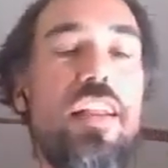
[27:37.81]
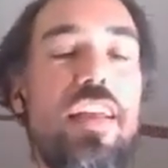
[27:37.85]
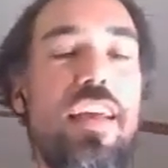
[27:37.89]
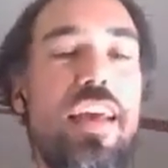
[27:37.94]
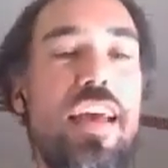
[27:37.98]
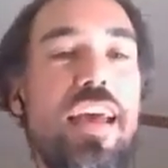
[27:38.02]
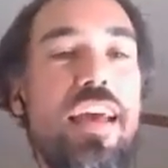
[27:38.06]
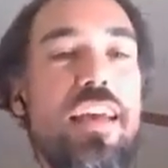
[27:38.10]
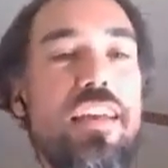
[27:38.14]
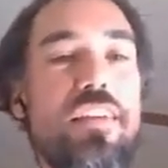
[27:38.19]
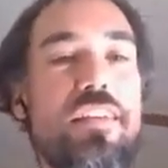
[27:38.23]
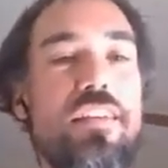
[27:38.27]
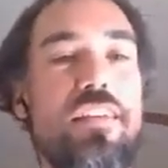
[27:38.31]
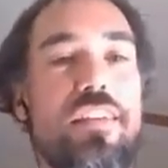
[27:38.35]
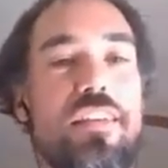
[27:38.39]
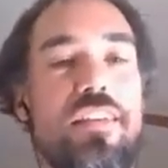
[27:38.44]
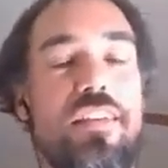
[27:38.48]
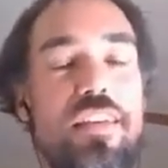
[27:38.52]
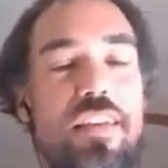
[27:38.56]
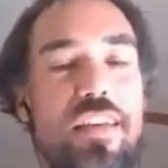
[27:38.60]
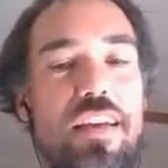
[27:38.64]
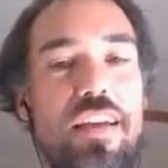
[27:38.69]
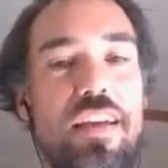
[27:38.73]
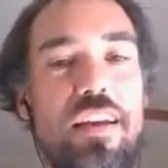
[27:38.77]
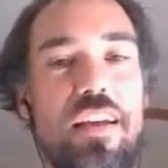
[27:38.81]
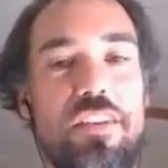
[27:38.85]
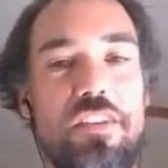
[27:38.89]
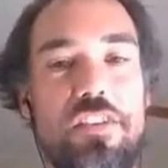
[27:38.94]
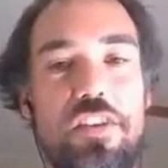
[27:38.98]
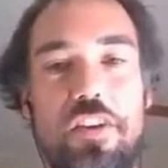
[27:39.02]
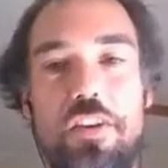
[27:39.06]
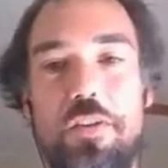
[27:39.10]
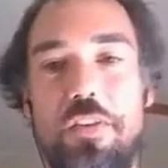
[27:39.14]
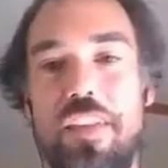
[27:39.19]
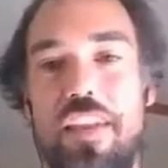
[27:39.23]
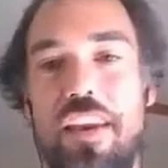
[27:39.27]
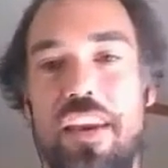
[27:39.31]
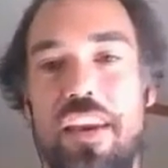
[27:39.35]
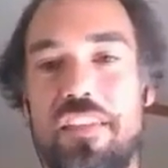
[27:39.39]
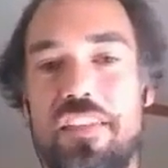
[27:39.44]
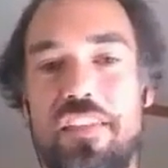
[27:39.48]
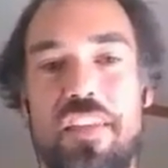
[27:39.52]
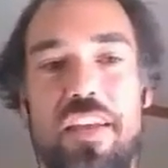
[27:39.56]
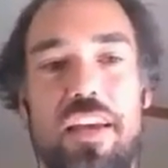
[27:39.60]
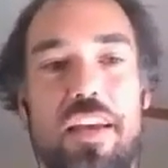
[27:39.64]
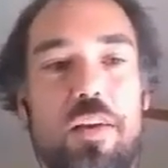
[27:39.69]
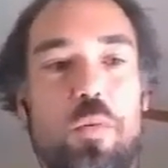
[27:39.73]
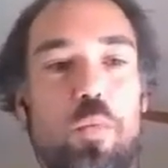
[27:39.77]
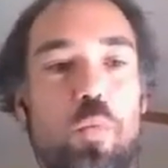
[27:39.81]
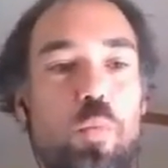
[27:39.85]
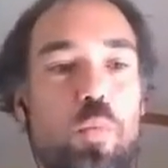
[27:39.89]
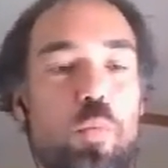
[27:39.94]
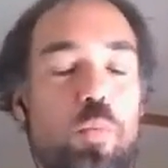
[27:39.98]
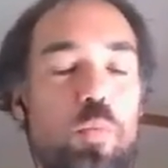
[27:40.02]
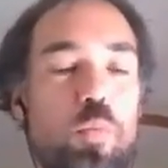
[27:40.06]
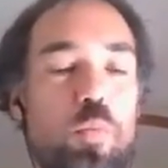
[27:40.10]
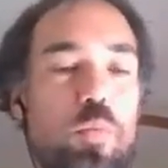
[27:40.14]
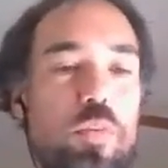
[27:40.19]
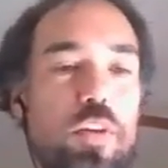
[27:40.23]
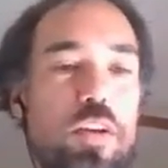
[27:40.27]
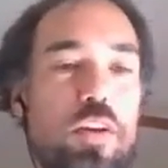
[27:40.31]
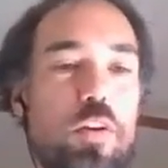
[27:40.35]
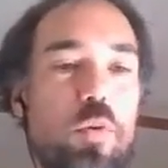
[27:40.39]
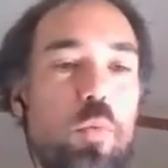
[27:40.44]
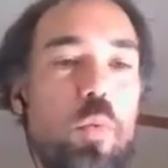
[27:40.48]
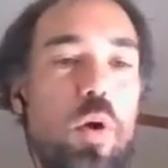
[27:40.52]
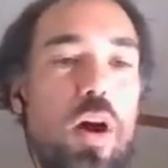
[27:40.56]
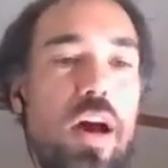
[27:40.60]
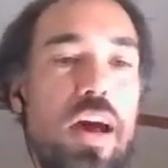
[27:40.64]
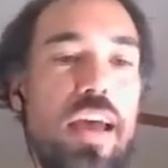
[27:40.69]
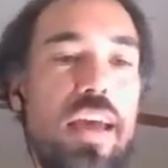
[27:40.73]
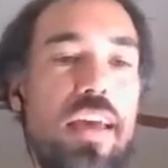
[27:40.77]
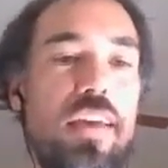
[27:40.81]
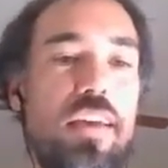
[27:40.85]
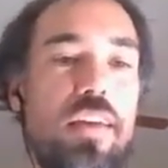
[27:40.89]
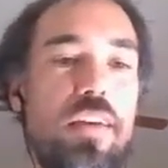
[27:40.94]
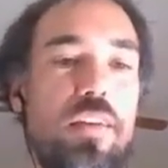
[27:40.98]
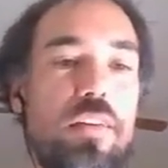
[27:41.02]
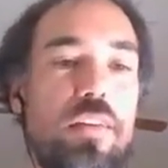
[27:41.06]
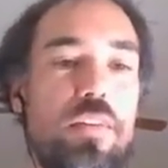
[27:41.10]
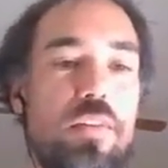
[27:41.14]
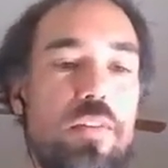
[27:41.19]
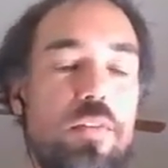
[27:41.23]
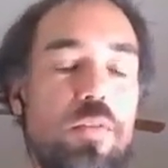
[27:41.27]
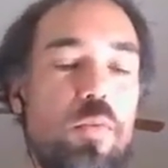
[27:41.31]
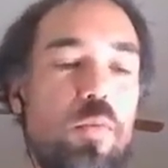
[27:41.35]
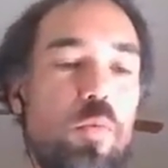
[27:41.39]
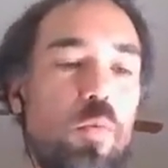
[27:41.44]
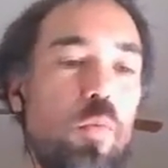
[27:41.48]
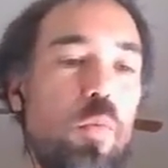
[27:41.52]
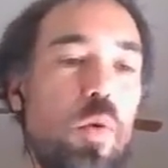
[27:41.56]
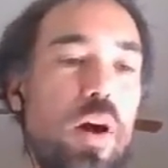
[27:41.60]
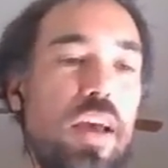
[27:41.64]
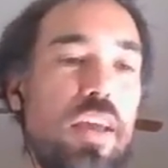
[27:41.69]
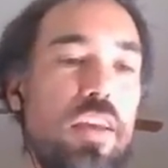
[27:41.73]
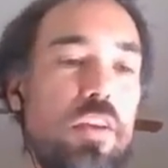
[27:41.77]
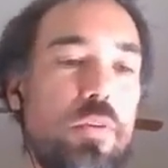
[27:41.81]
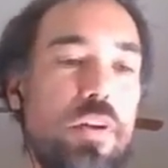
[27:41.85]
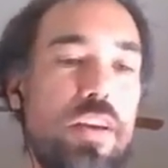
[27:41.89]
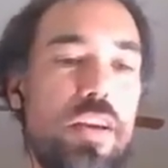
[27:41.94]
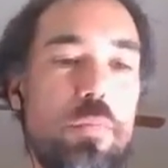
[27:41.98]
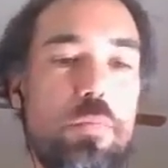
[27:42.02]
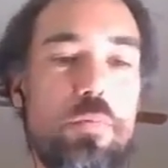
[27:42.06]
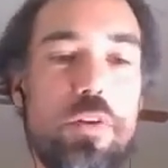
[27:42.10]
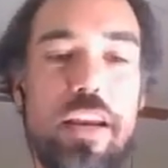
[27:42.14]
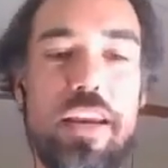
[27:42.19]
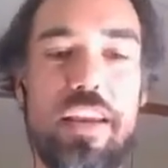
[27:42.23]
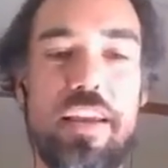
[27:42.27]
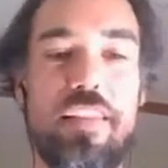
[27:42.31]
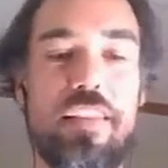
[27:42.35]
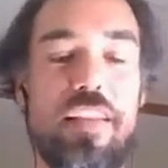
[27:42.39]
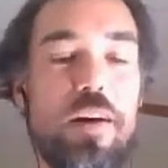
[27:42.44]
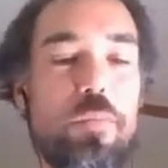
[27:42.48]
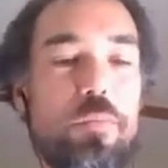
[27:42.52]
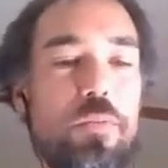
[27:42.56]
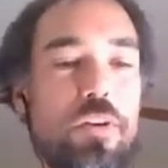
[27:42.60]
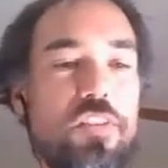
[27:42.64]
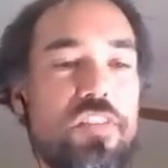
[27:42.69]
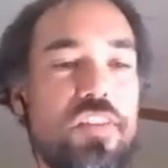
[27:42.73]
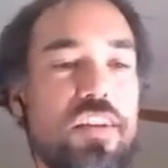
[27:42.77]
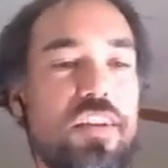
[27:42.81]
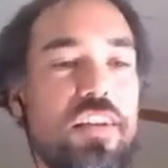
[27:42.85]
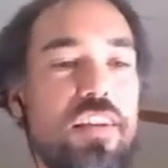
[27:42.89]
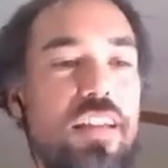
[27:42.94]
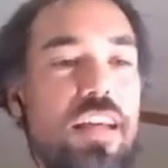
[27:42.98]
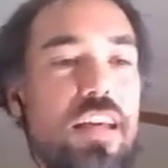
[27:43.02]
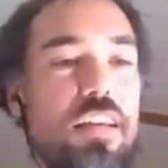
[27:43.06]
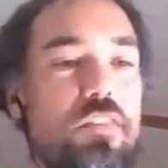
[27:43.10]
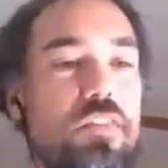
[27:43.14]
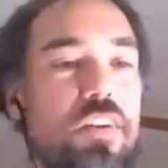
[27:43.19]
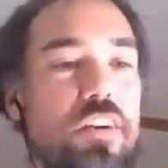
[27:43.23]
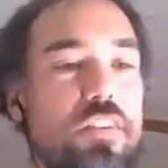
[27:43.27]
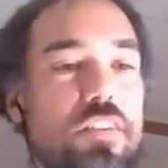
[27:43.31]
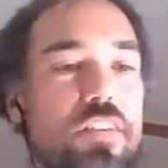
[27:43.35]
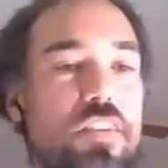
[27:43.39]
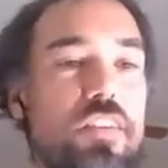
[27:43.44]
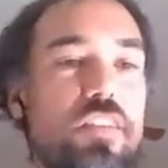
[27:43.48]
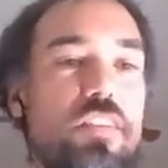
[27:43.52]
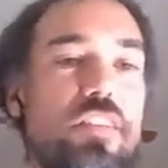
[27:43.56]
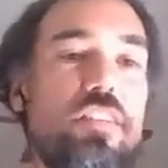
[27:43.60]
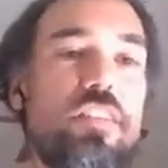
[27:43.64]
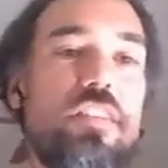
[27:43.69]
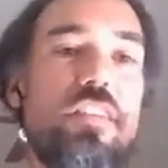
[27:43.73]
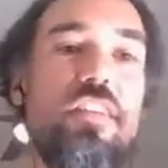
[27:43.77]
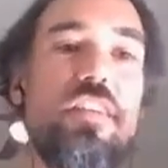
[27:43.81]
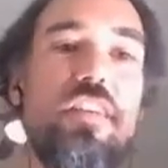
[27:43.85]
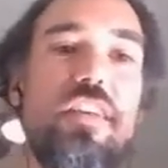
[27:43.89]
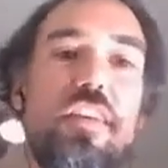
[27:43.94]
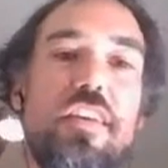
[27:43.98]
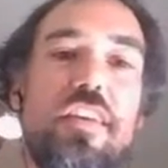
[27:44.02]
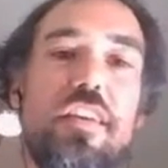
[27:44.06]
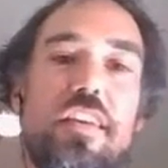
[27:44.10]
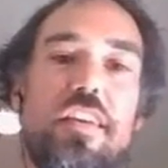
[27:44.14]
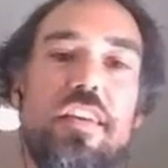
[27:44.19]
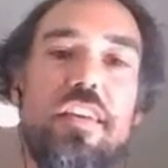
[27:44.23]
And and I'll show you on the next slide, you know, why why you end up writing a lot more single line functions.